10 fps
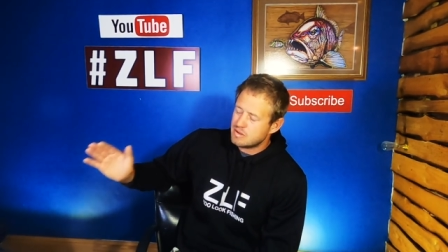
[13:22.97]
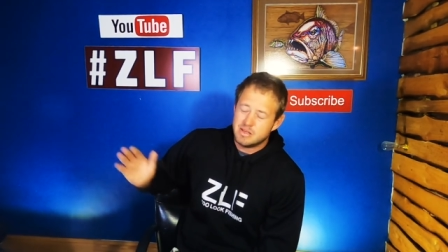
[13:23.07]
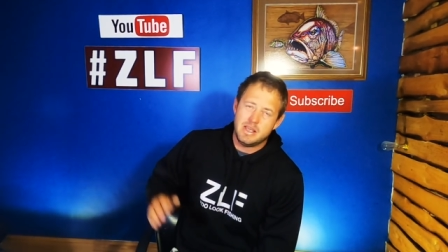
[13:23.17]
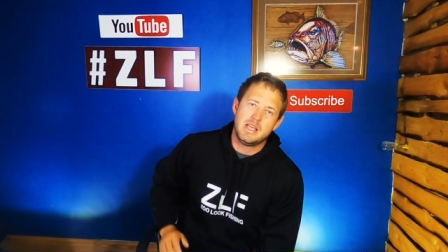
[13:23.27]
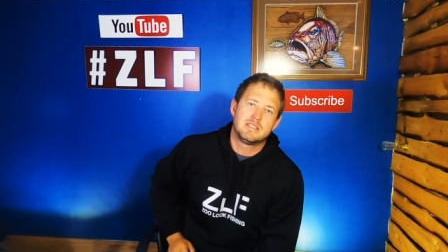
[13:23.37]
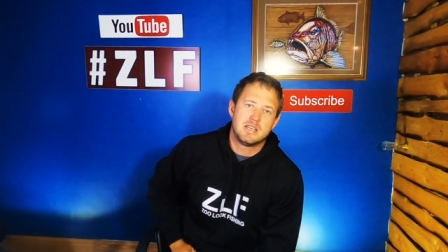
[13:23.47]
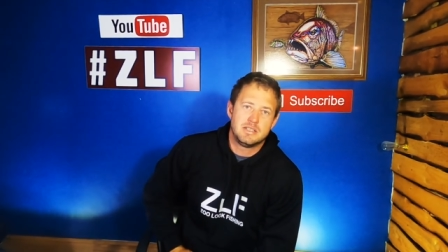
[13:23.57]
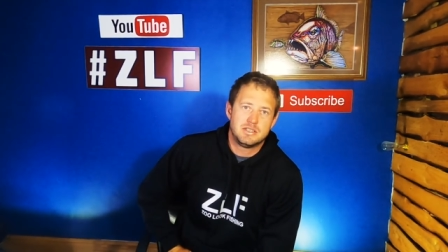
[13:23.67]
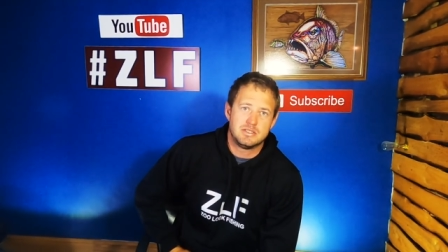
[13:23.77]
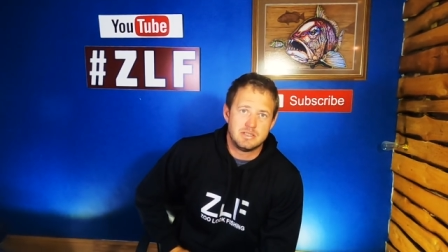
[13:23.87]
the
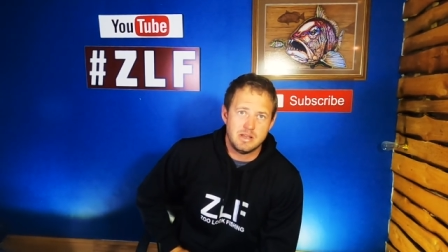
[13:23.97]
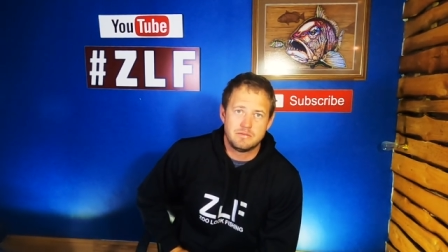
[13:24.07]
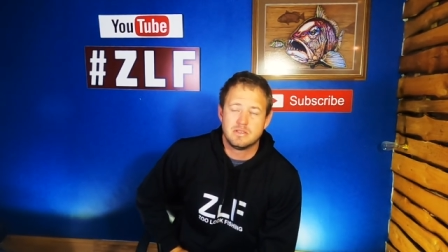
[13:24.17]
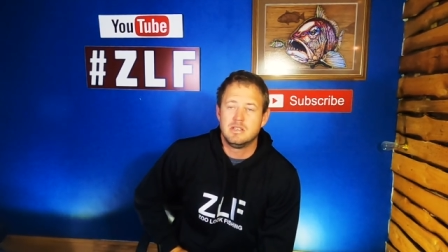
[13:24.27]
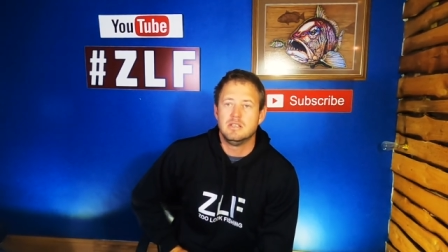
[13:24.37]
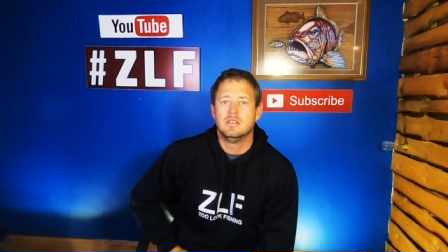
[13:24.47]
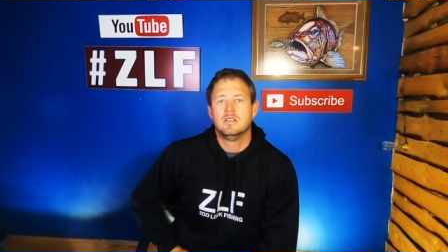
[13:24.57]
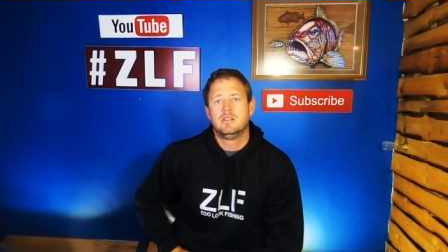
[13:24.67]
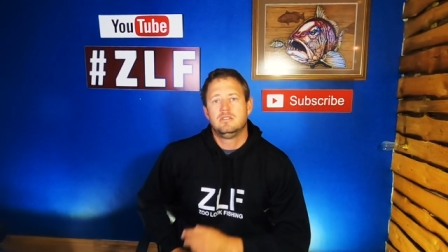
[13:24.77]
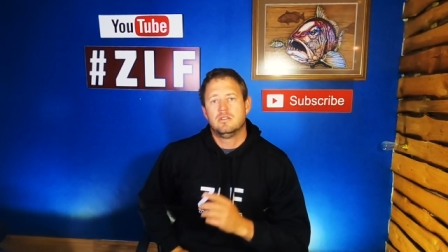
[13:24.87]
XH is definitely
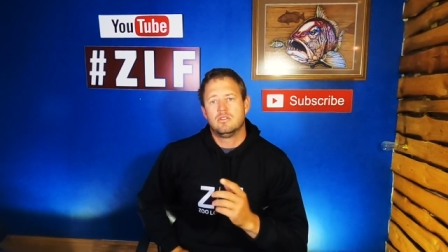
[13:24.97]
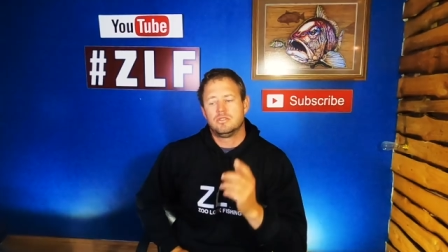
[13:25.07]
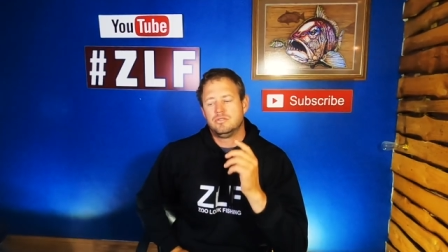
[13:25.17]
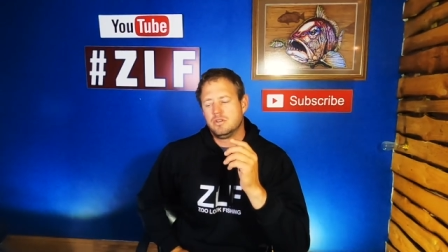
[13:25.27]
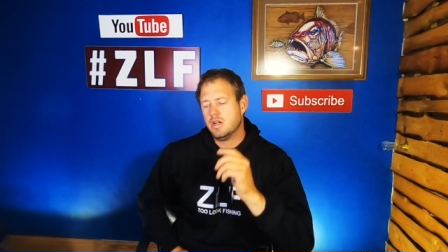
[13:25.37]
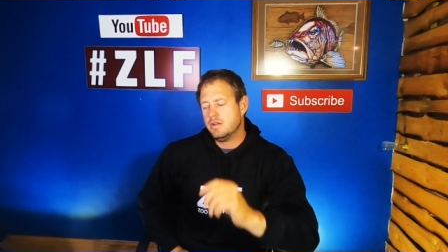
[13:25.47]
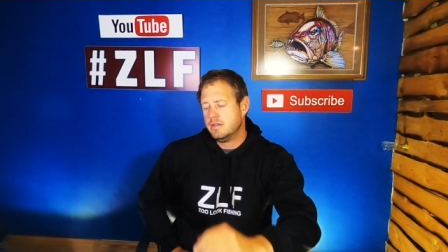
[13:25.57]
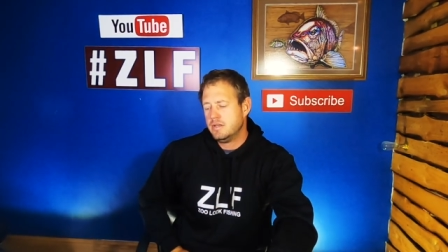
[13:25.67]
the rod to go